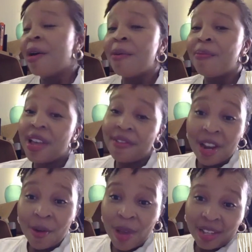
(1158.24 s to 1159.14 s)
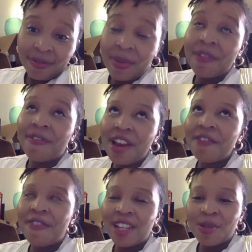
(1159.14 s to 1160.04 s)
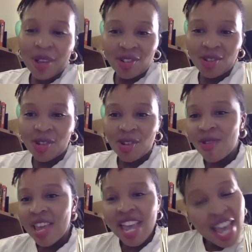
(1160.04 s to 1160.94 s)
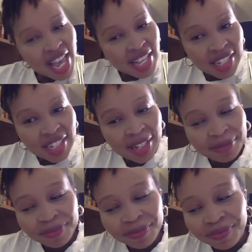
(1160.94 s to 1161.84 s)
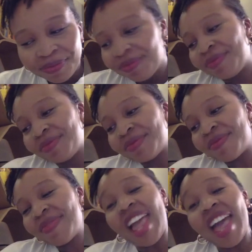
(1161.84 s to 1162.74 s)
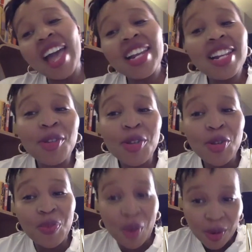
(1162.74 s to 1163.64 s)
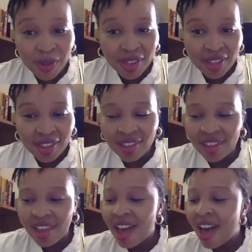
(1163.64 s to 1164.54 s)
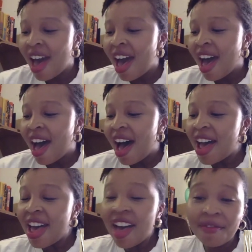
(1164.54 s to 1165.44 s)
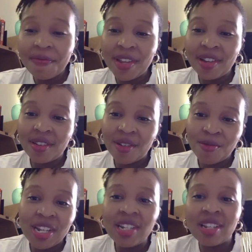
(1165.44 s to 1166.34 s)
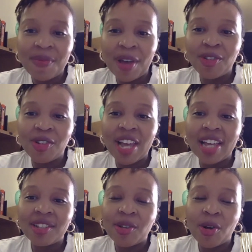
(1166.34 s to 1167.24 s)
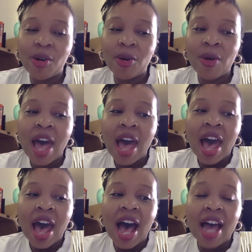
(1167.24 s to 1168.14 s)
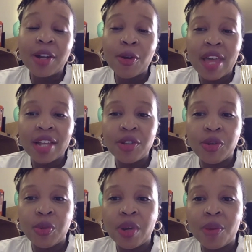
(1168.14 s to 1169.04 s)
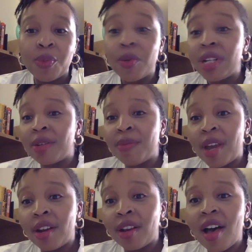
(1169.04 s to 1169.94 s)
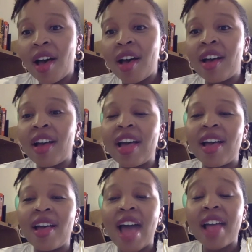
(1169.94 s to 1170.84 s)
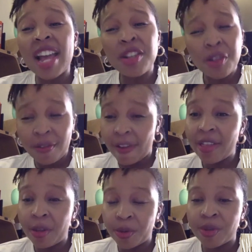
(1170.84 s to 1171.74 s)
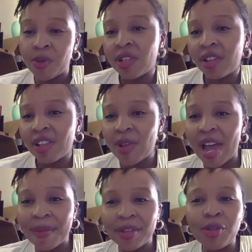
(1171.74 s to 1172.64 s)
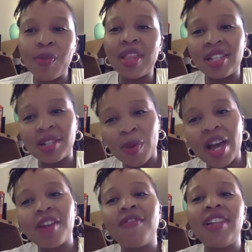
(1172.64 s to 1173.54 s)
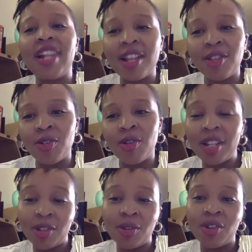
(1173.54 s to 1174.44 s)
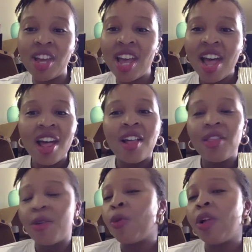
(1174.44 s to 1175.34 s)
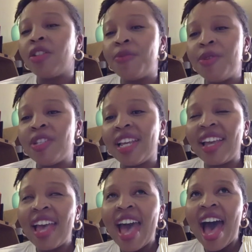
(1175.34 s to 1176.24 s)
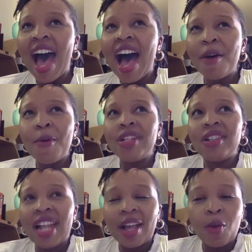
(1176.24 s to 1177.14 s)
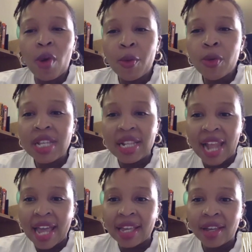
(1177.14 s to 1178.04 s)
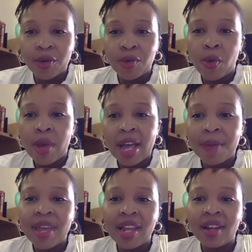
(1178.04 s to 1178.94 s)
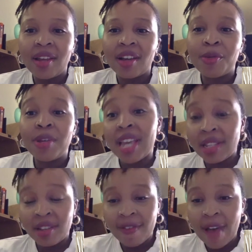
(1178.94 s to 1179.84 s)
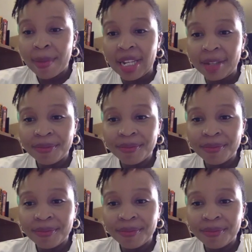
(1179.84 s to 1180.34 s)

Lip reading: My very first question to you is, and it is to you both. I have been reading about you guys. So I know that you were born in America and that your father was musical. So I'm assuming this is what kind of led you into the world of music. I wondered, what was it like growing up in a creative family?